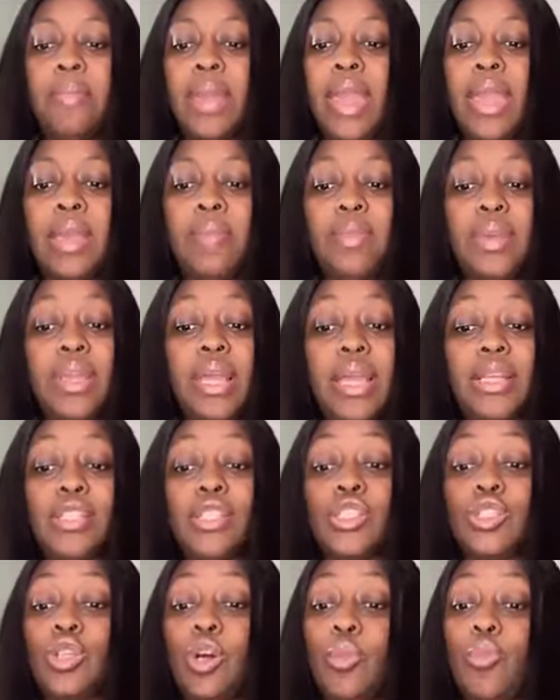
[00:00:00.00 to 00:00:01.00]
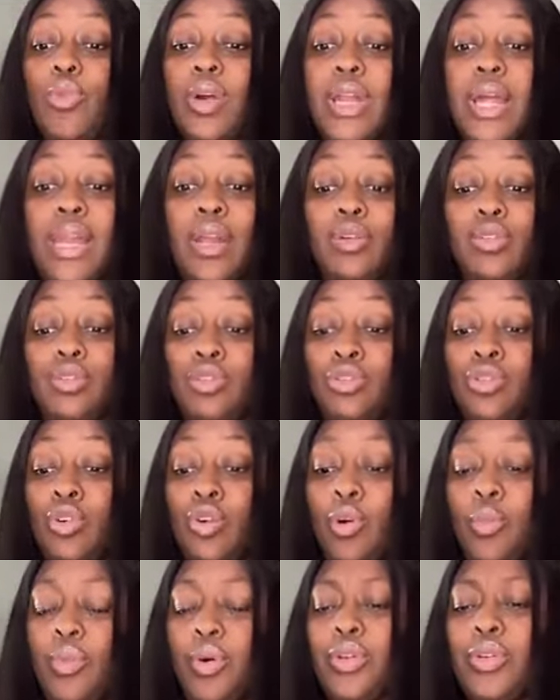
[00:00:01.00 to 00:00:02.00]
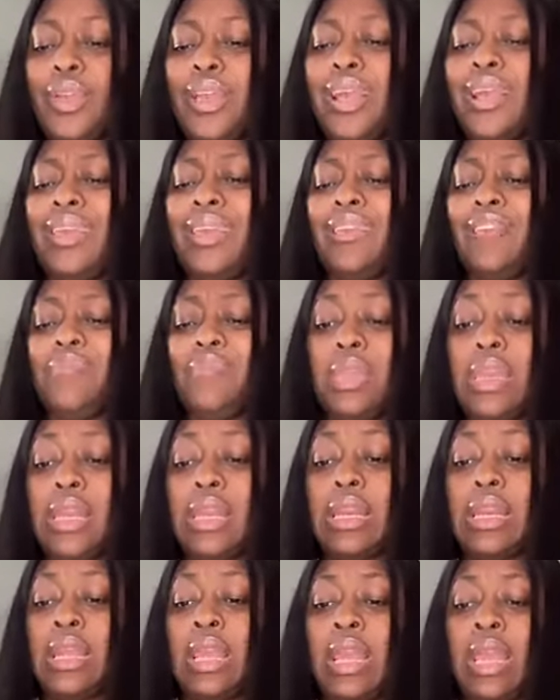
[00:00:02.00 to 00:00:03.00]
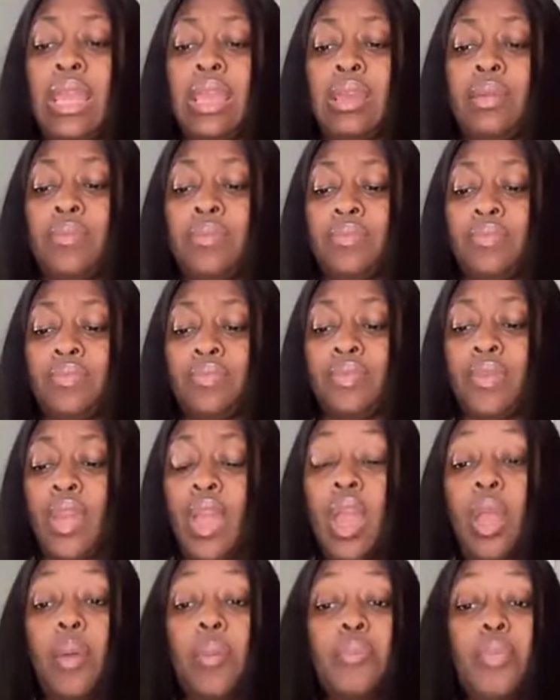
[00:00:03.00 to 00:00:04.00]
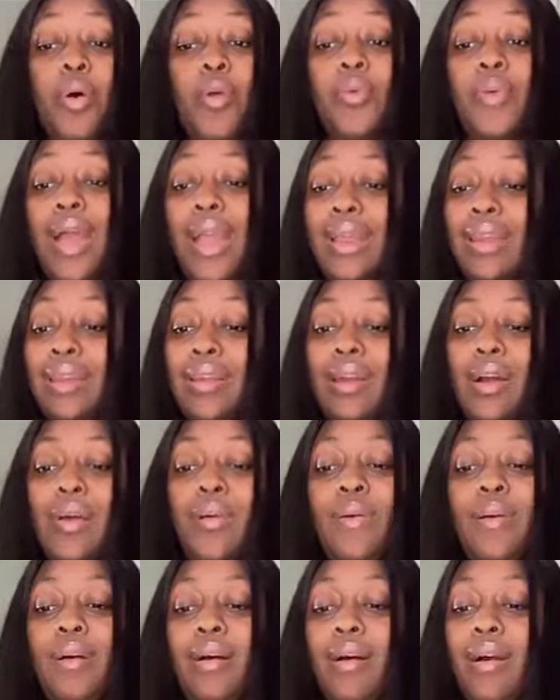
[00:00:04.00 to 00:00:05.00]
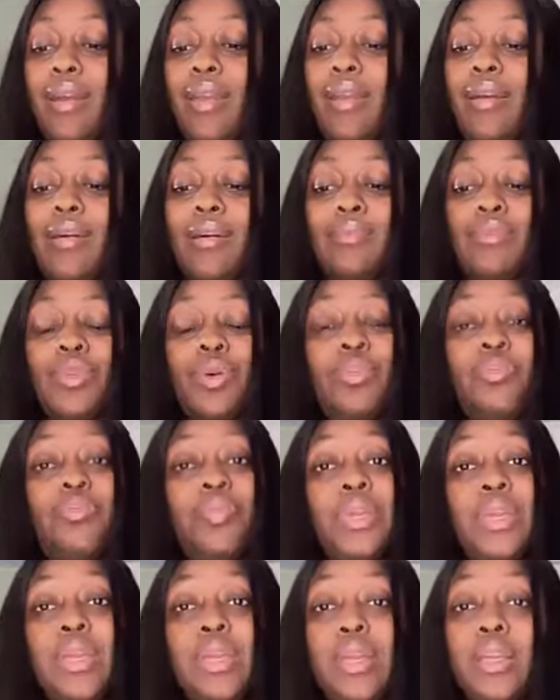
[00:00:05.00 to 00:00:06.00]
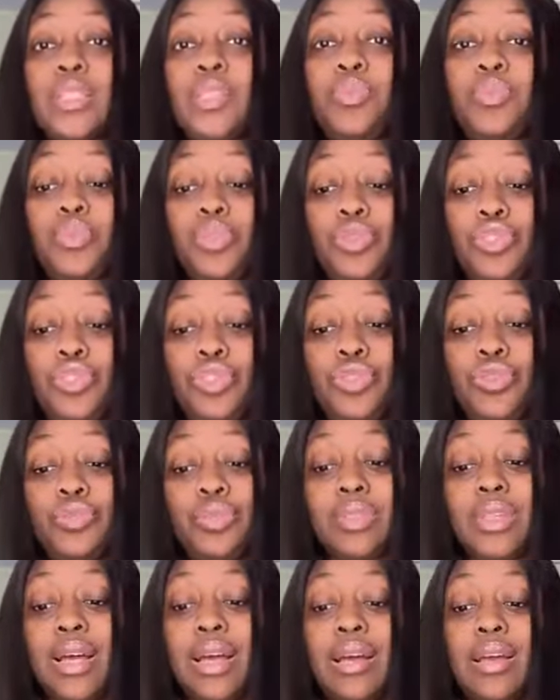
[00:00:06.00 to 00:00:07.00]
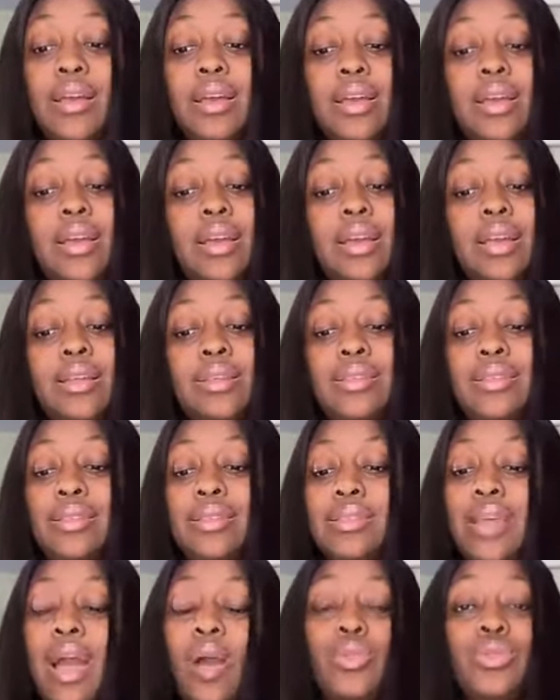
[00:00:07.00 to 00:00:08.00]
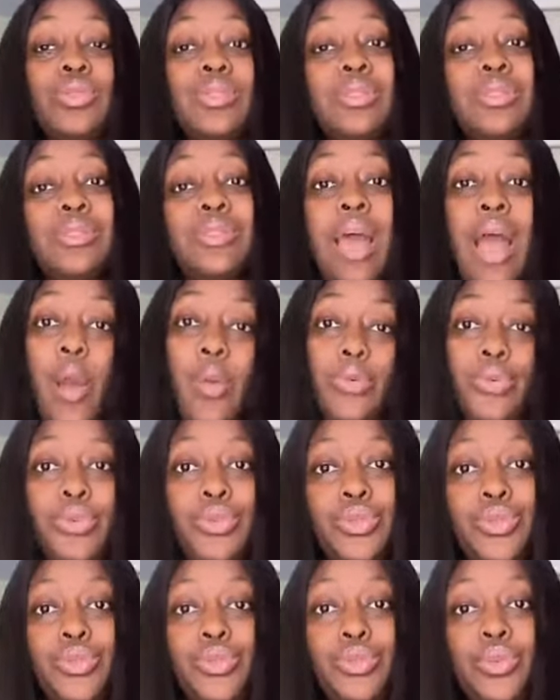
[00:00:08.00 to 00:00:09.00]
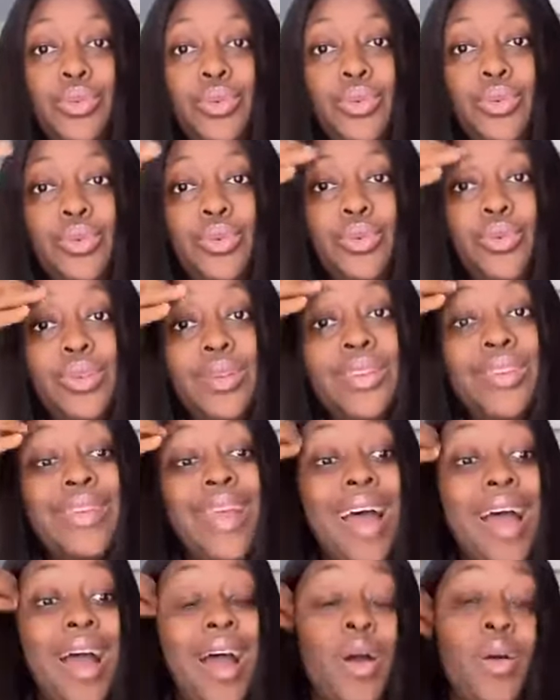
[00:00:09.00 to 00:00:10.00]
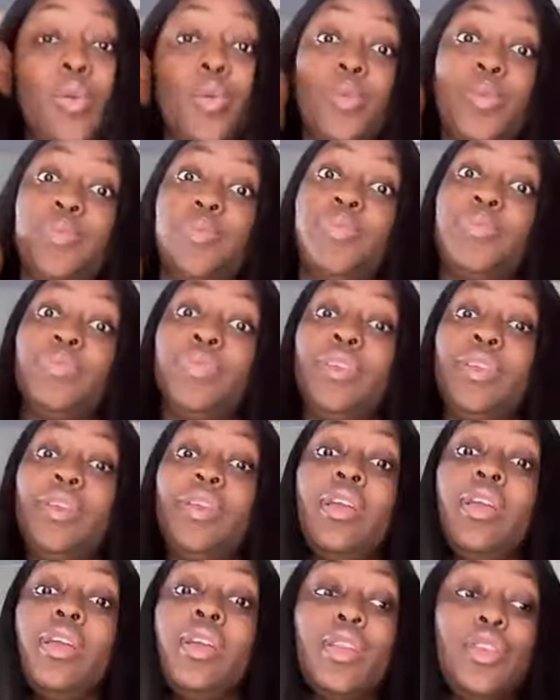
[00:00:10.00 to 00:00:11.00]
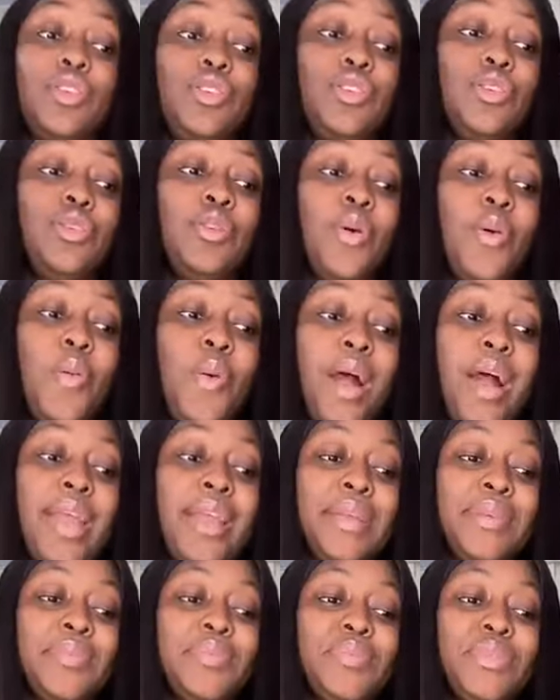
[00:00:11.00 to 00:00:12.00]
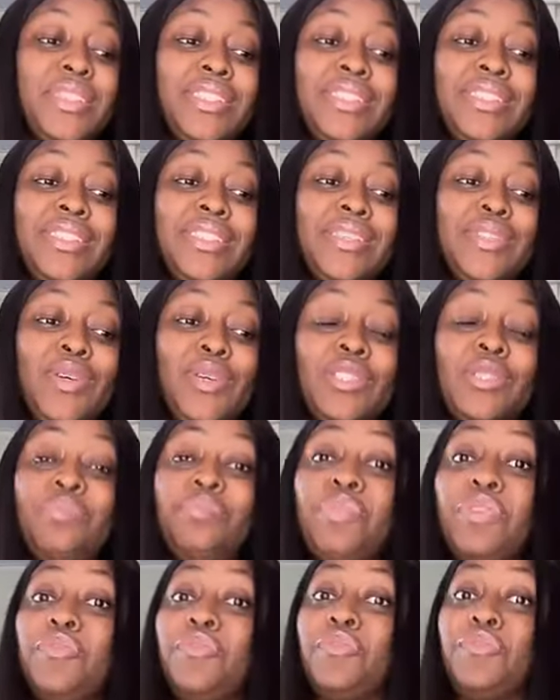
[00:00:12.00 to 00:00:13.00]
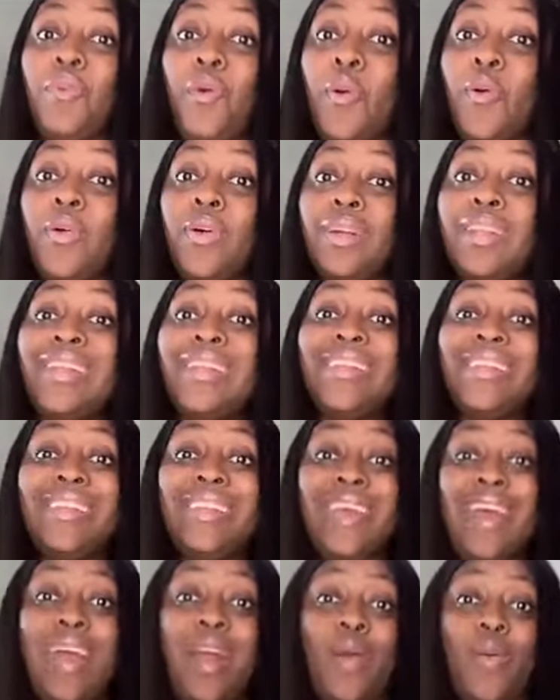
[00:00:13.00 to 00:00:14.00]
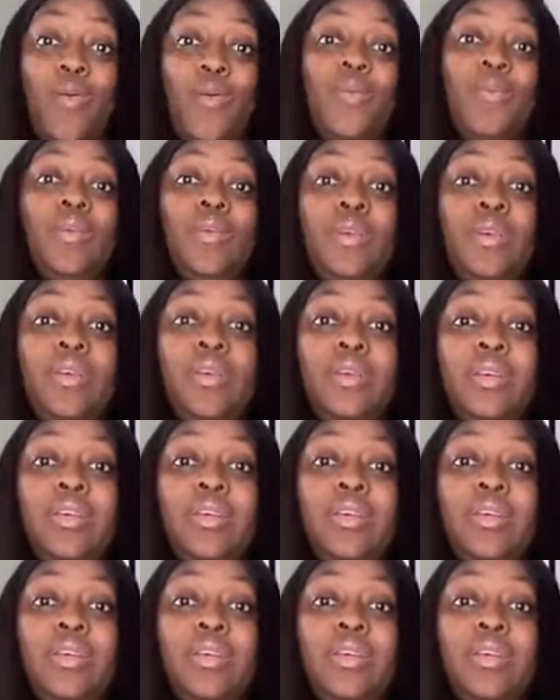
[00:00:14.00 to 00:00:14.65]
there's someone I don't know, but you can give me a name. But right now, I am the biggest producer South. Now, do you know why? This is not before. Now,